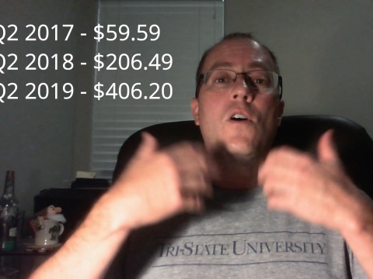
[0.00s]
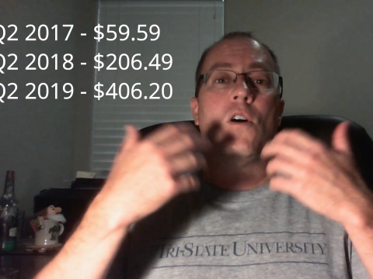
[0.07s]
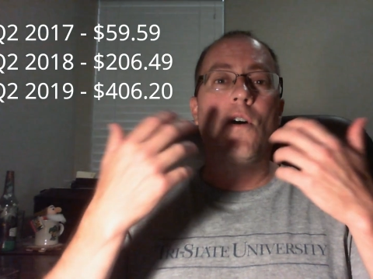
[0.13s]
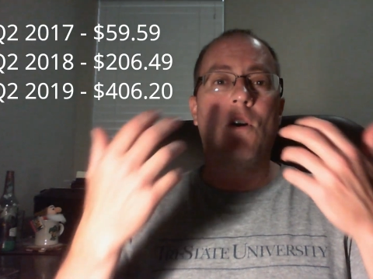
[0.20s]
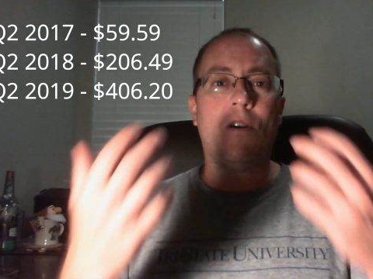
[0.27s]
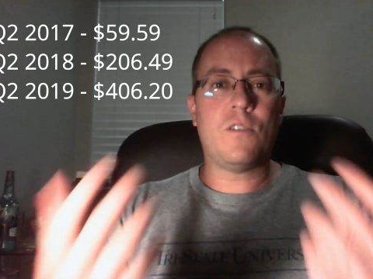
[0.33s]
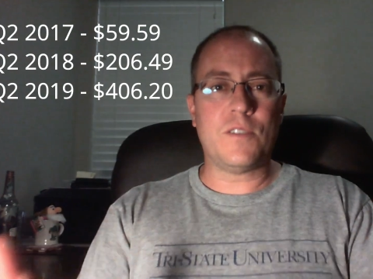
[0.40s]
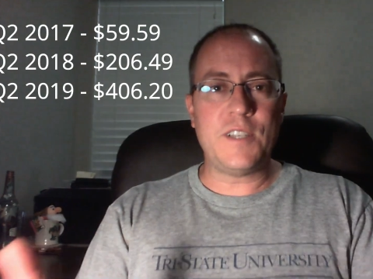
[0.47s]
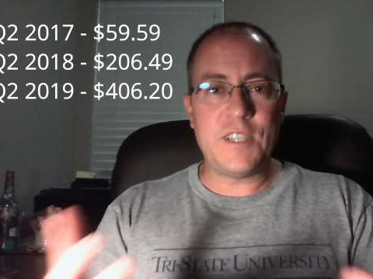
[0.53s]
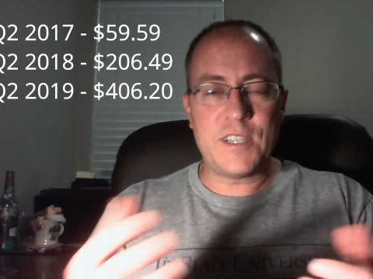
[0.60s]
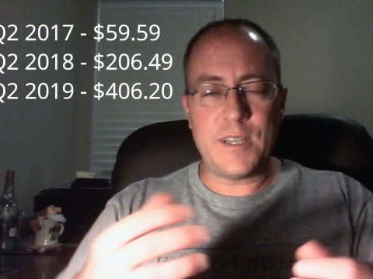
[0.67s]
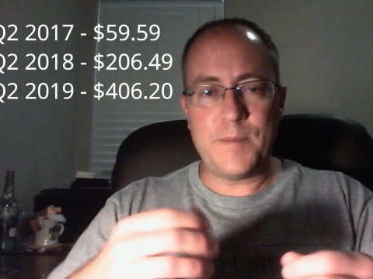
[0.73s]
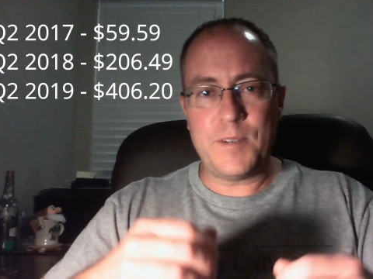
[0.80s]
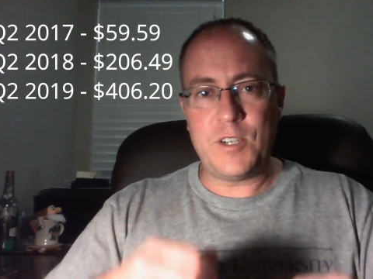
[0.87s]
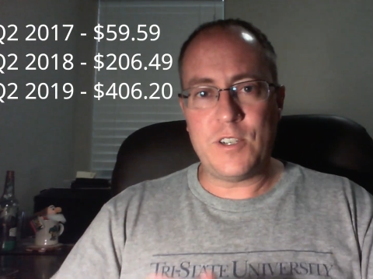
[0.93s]
All these
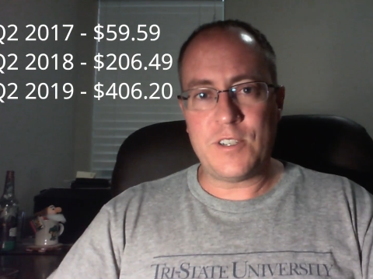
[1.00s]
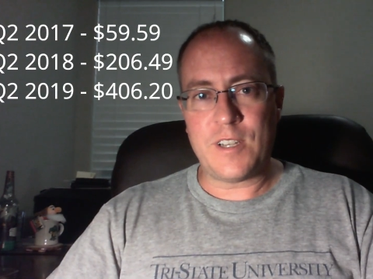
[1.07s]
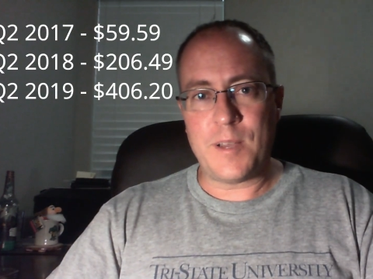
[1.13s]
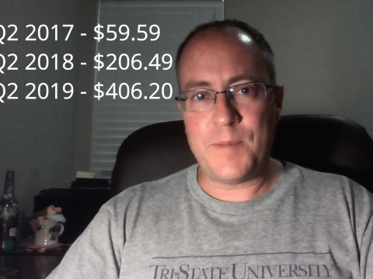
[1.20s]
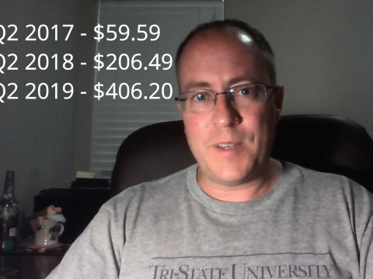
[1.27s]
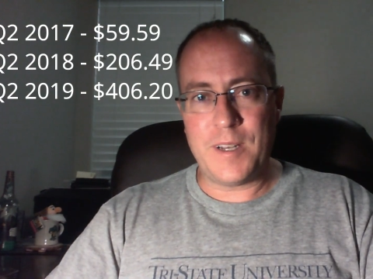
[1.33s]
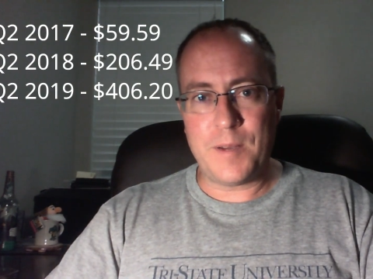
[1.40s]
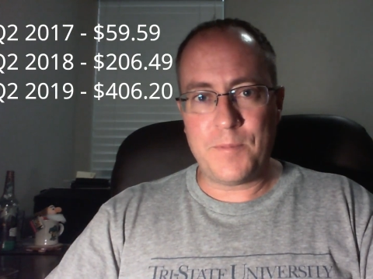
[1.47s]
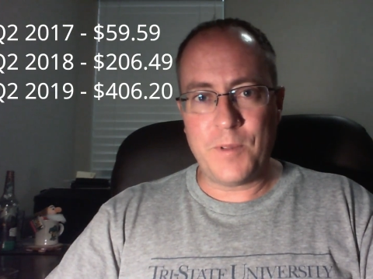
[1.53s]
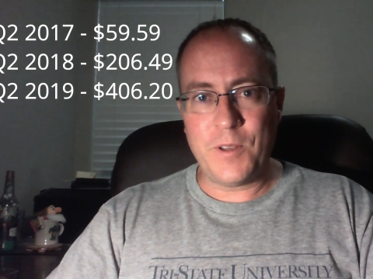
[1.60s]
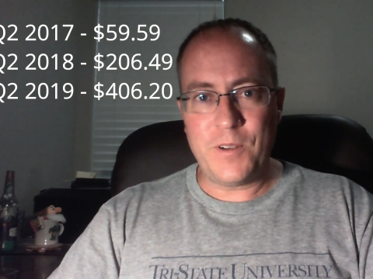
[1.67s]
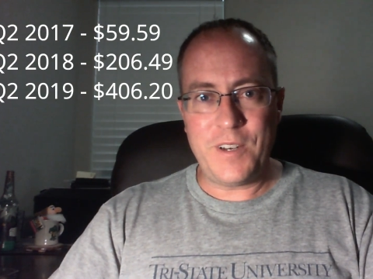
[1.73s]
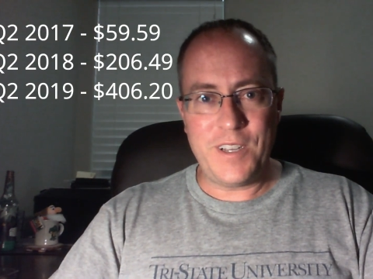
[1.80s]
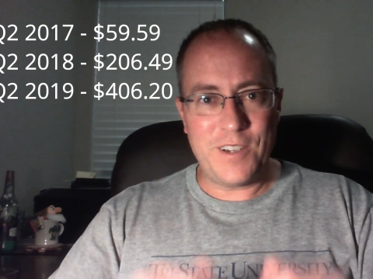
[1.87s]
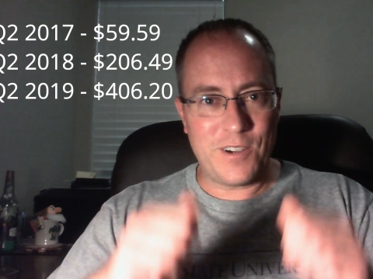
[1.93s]
images I've been
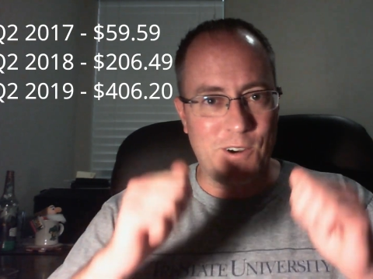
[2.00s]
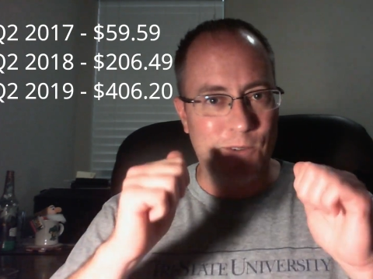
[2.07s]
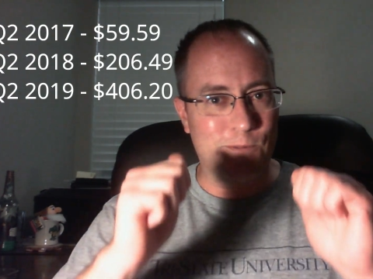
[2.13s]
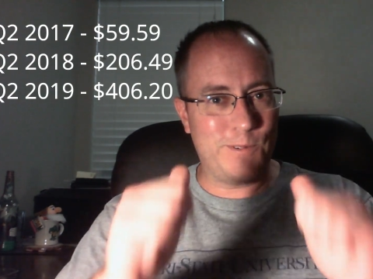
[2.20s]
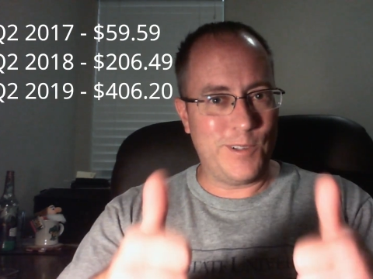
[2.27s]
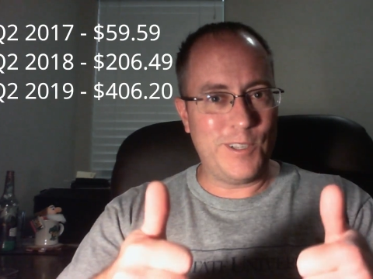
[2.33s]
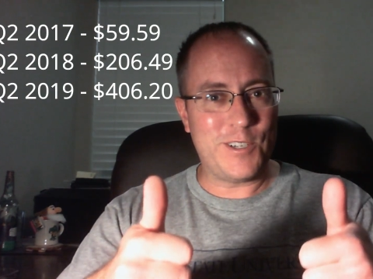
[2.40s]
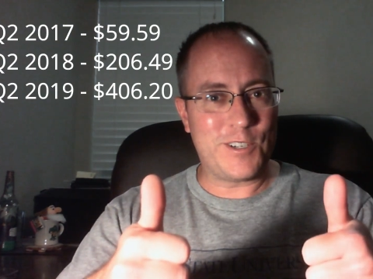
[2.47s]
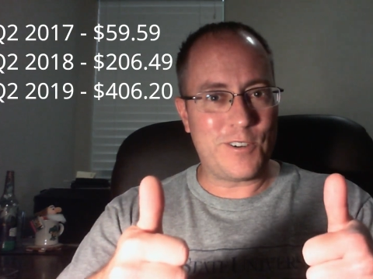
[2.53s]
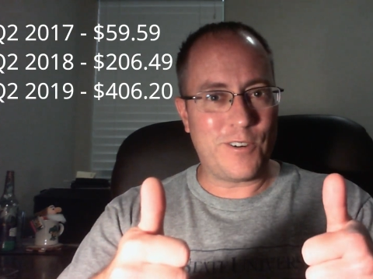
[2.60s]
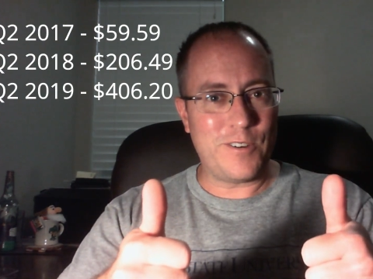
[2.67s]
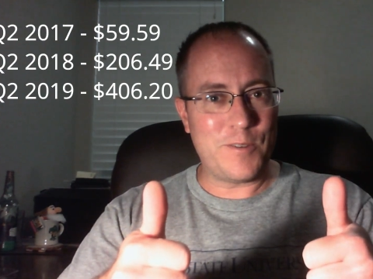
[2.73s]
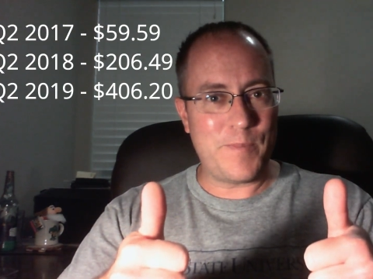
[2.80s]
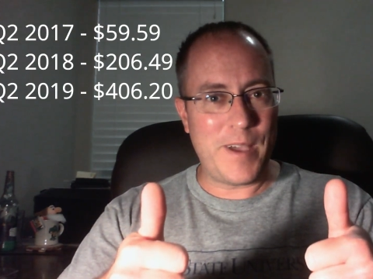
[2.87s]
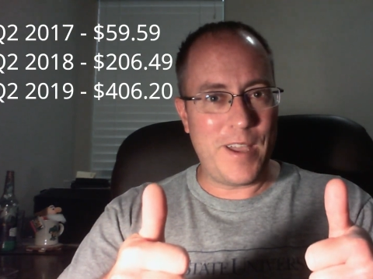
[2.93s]
uploading are really starting
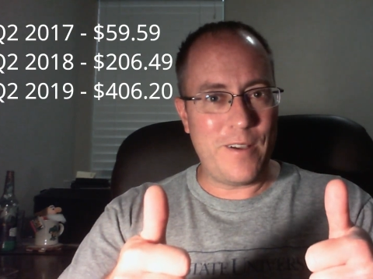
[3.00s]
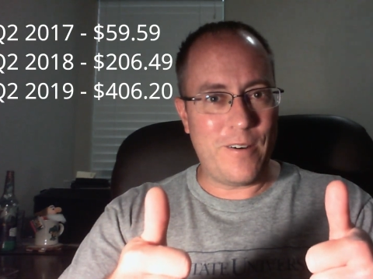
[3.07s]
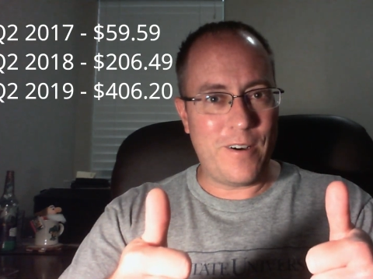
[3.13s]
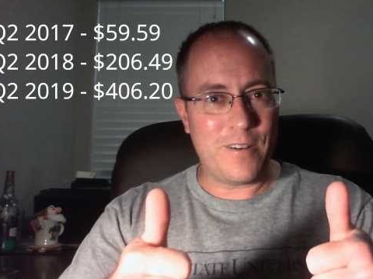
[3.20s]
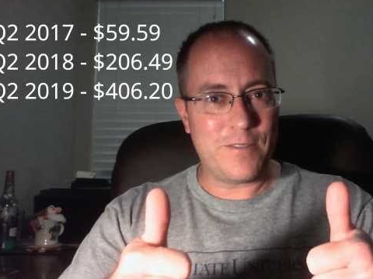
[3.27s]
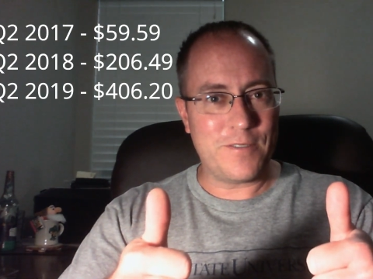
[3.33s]
to pay off.